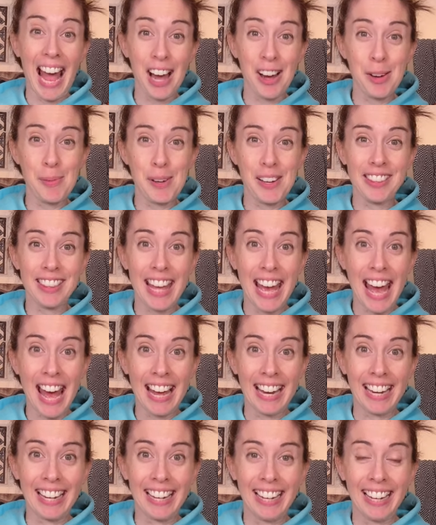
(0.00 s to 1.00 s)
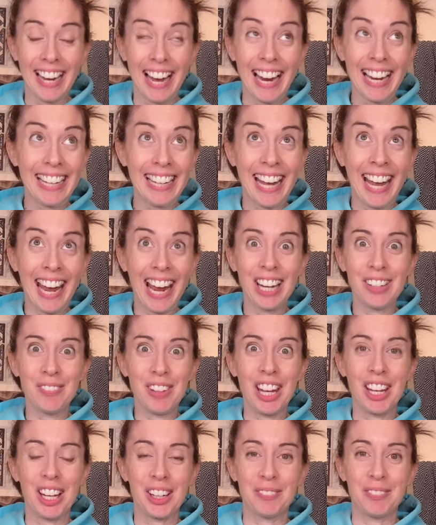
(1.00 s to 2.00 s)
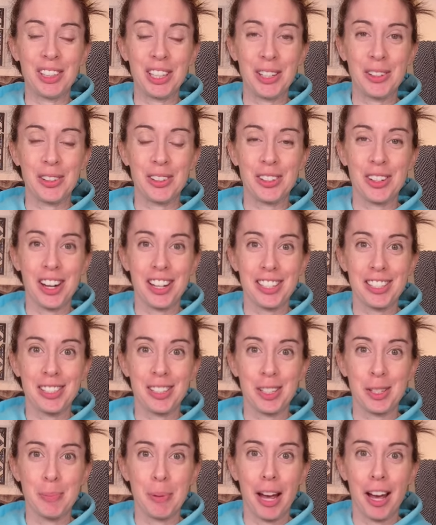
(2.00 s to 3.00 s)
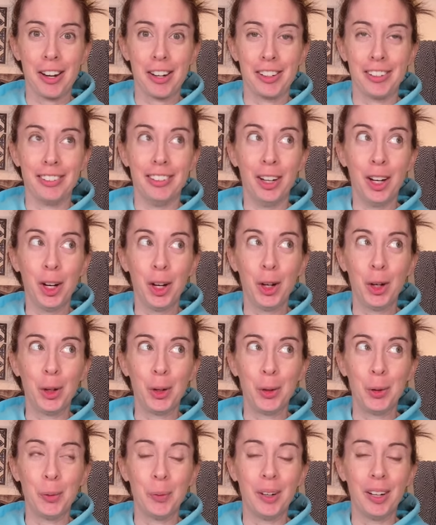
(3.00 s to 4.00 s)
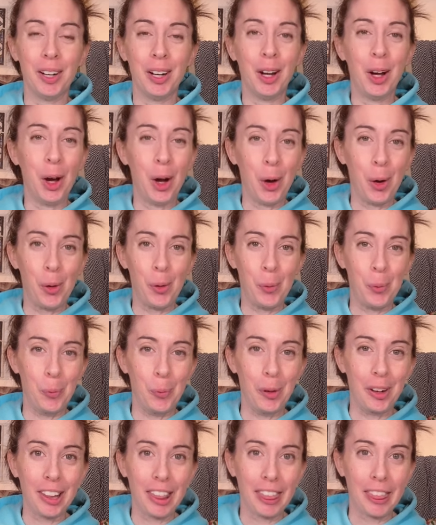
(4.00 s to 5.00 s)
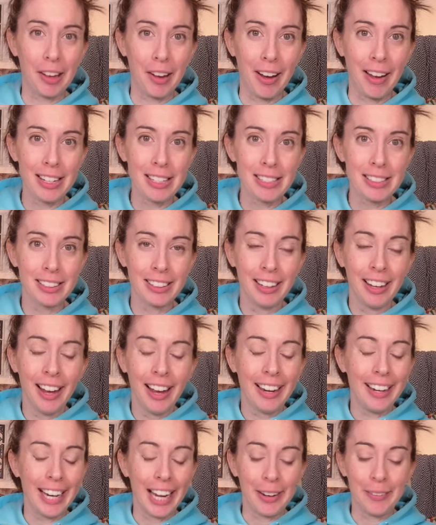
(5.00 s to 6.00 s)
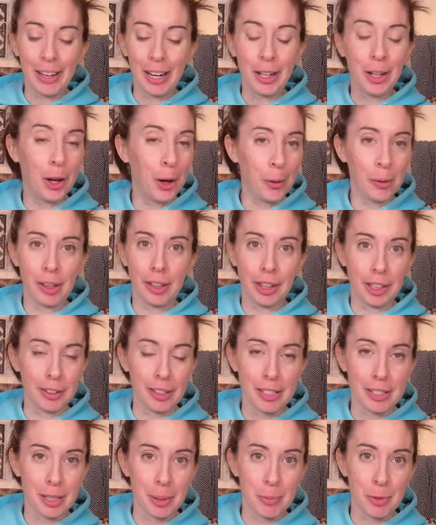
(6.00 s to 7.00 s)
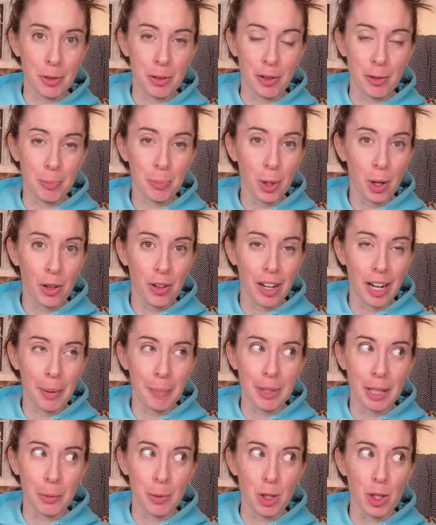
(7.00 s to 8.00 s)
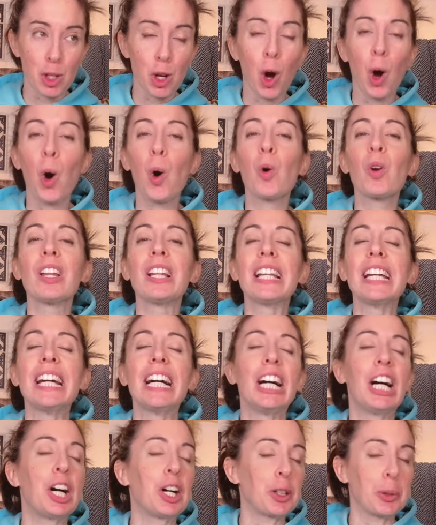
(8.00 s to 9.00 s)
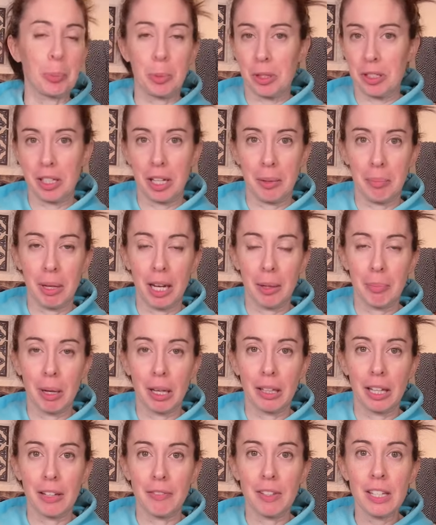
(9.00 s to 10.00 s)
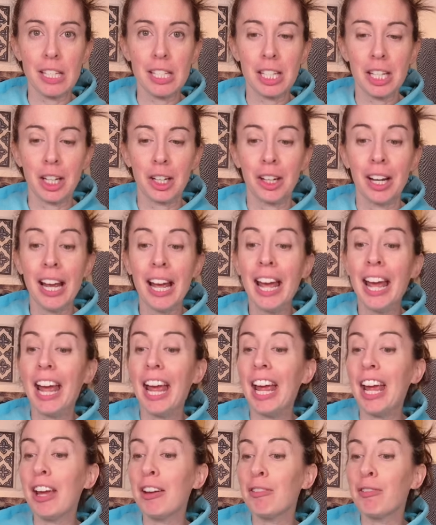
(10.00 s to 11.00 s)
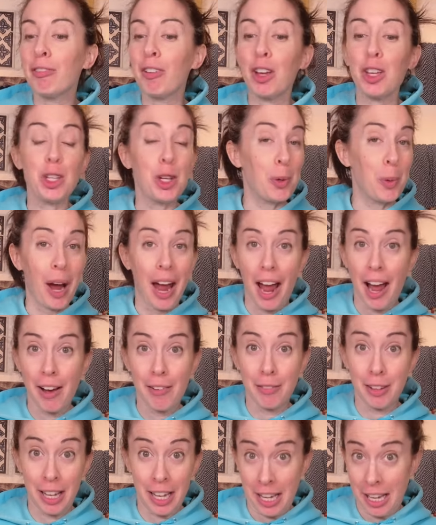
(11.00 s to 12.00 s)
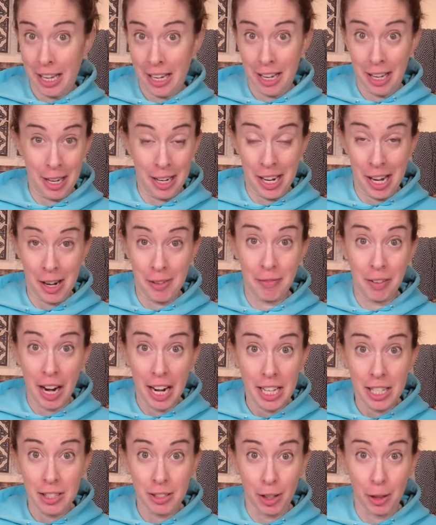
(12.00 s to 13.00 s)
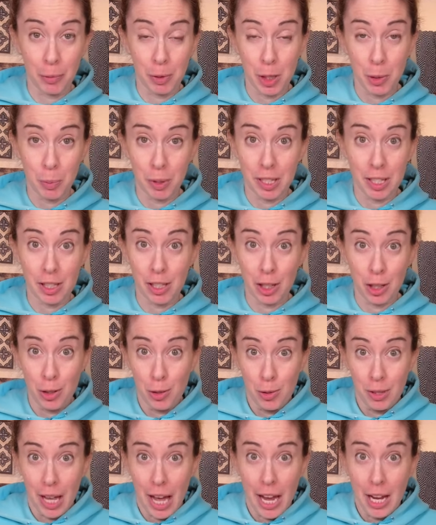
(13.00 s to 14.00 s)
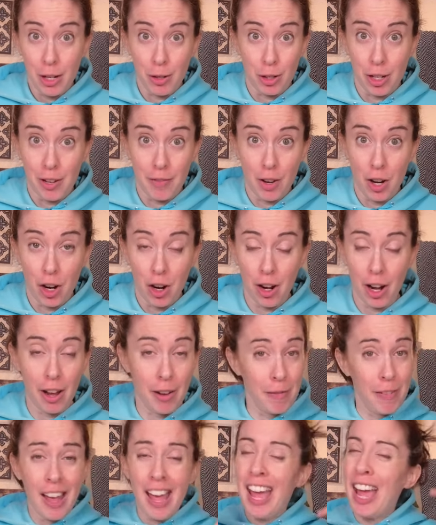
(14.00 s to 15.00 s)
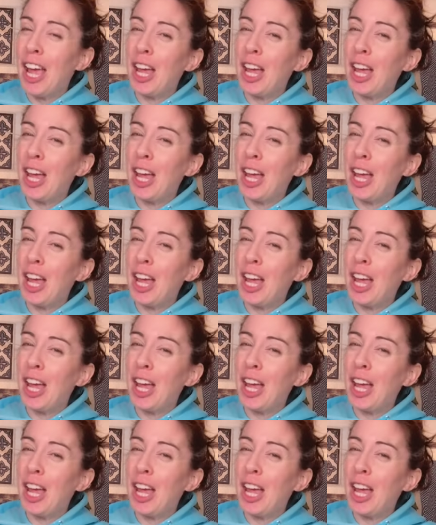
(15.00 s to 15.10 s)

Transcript: How about that? I can make up my own cross-stitch pattern. Who would have thought? Now, I know that there is some sort of program that would totally 100% make my life easier. If you have any advice on which ones that you like or you've heard of,